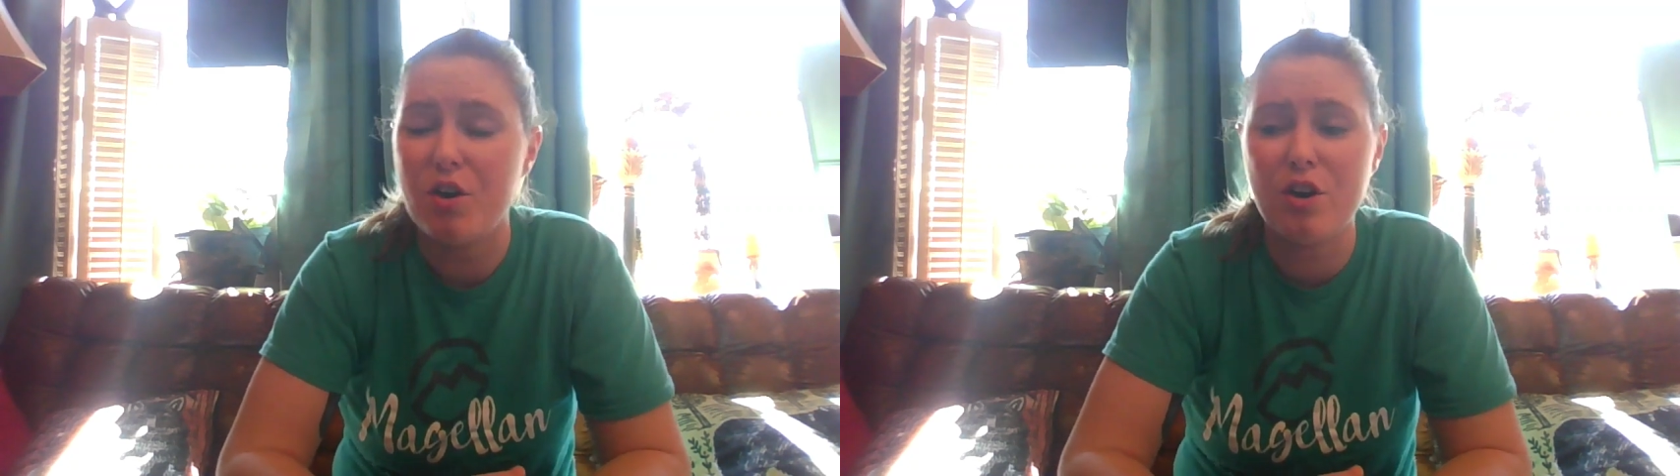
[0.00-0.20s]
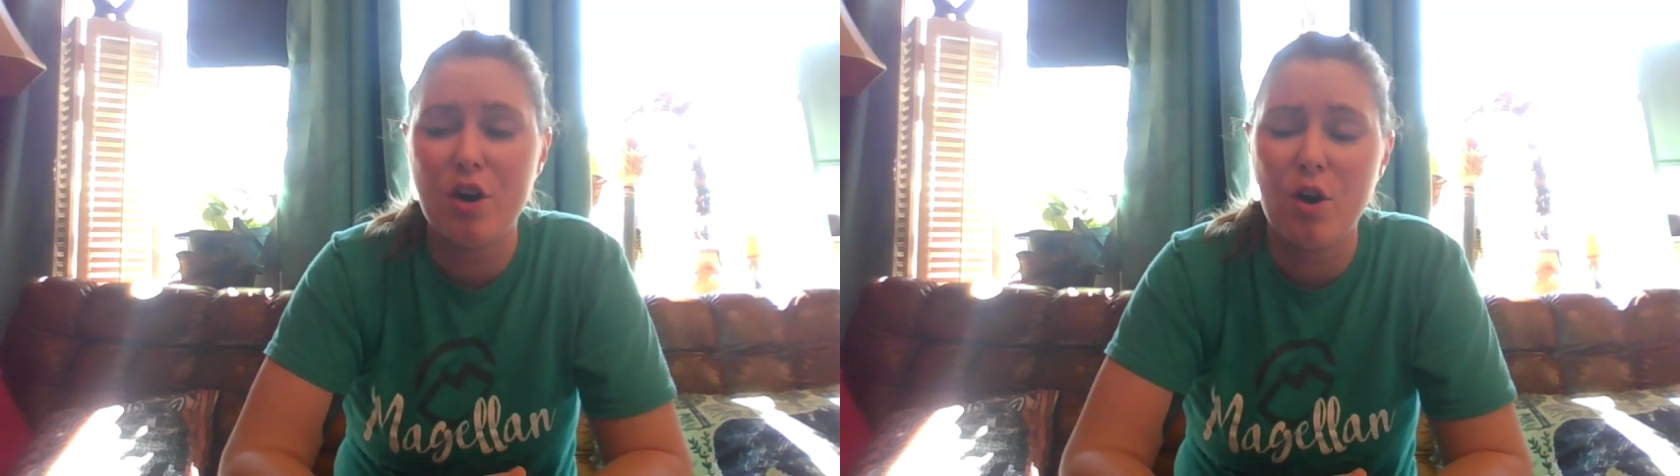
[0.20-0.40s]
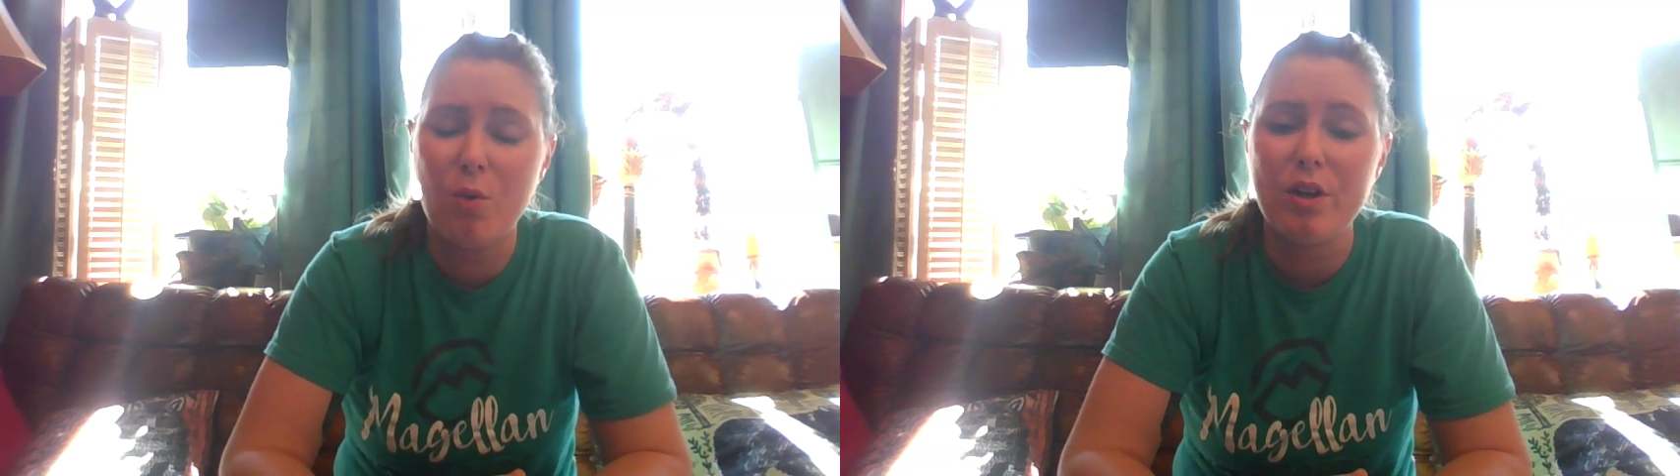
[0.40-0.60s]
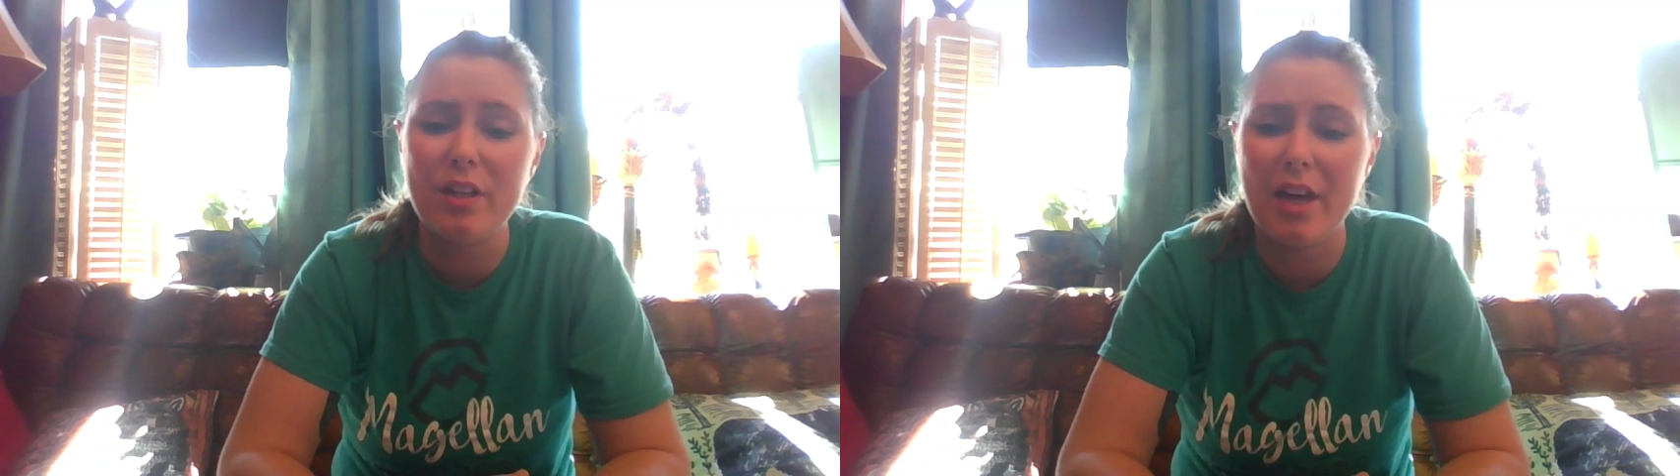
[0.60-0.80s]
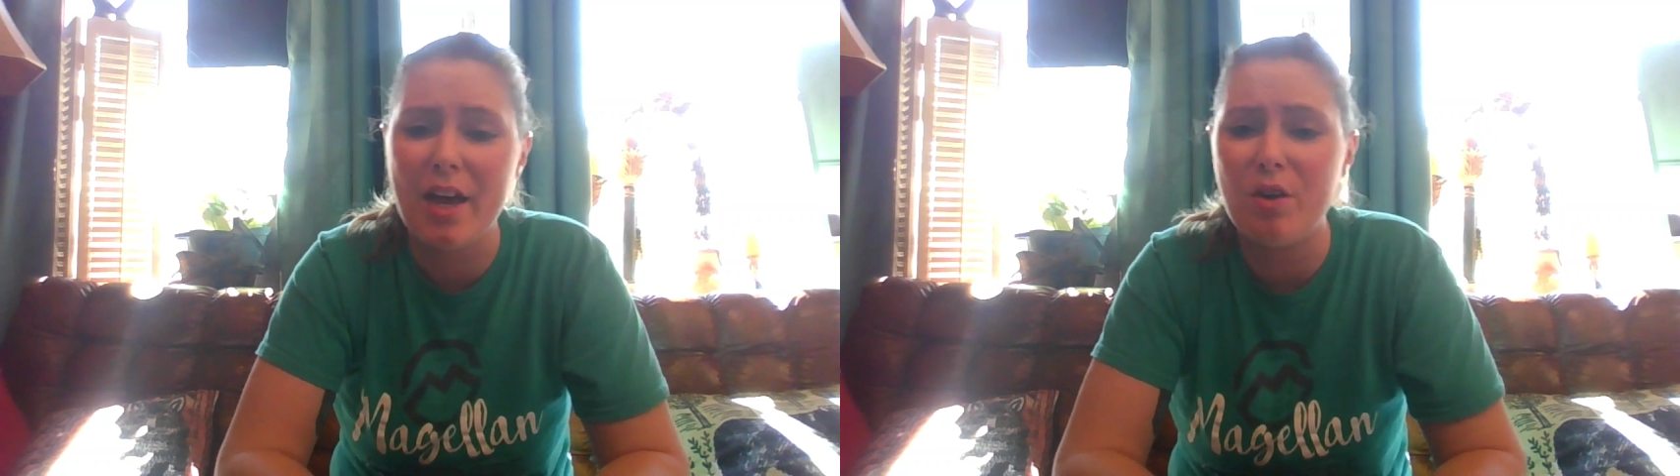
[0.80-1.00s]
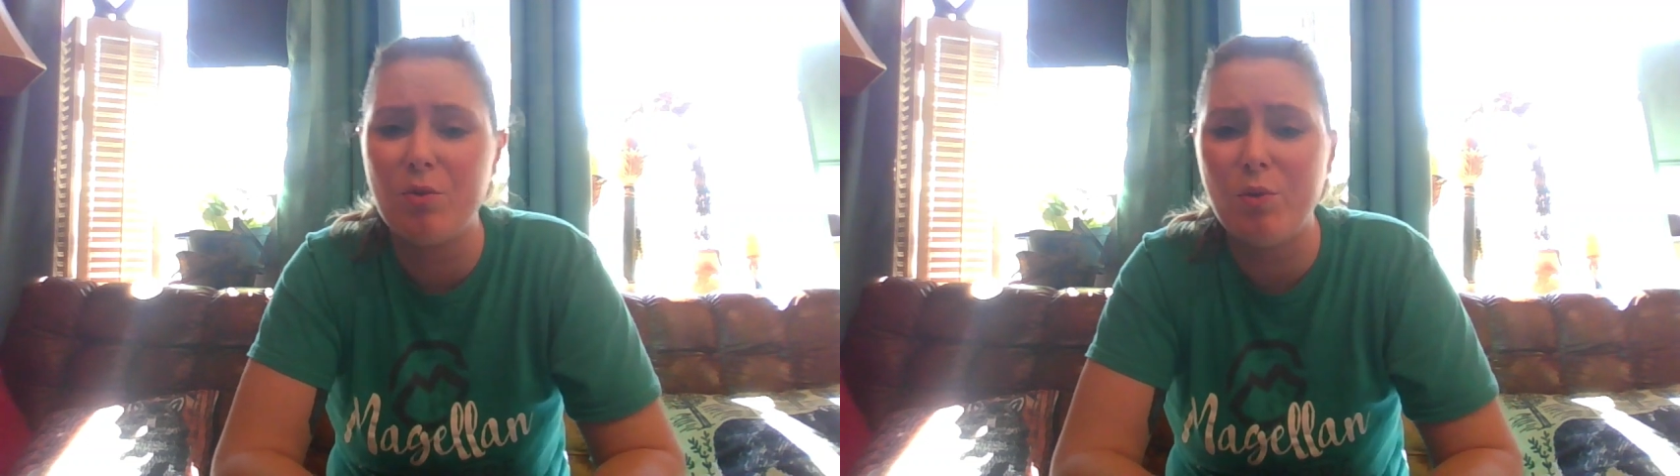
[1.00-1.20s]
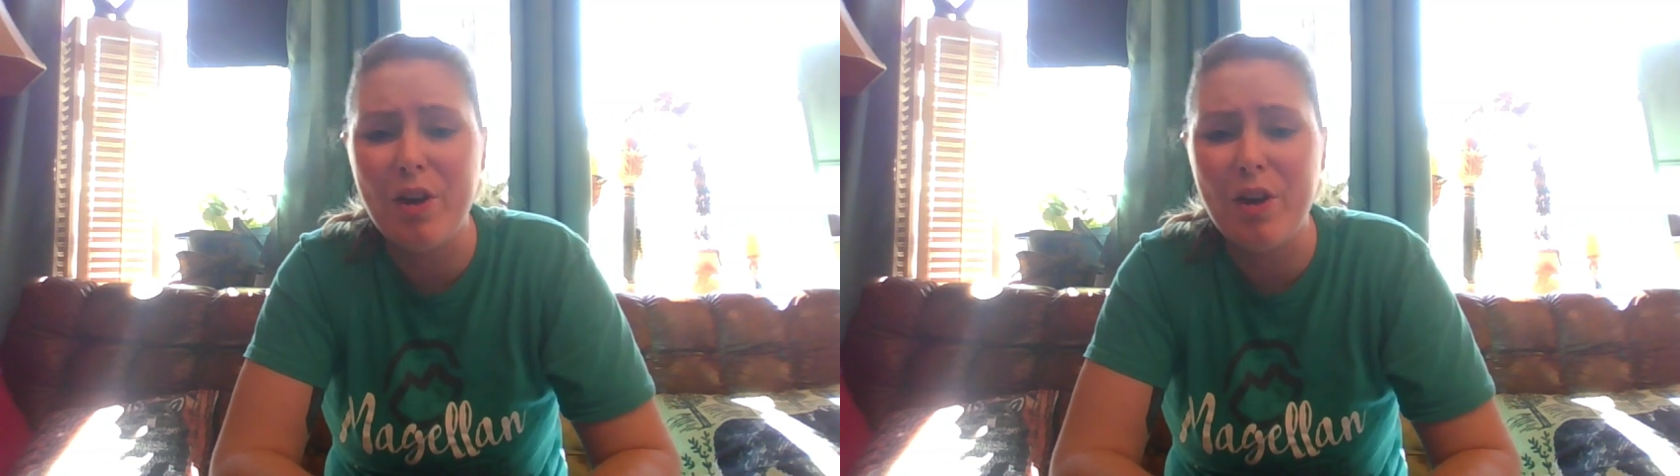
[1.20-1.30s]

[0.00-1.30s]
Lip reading: no one can